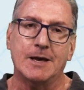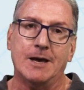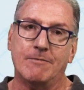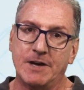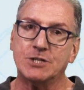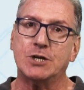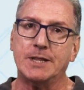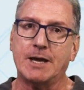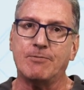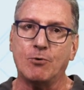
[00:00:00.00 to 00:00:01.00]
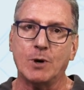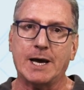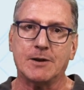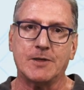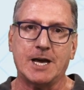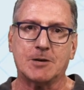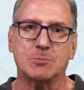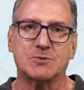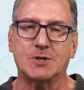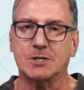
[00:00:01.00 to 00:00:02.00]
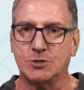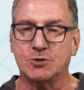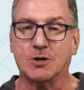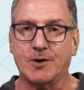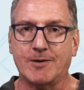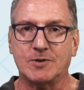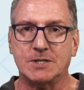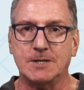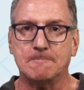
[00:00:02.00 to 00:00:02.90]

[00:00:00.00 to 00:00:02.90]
Eventually they fall out of the atmosphere due to gravity,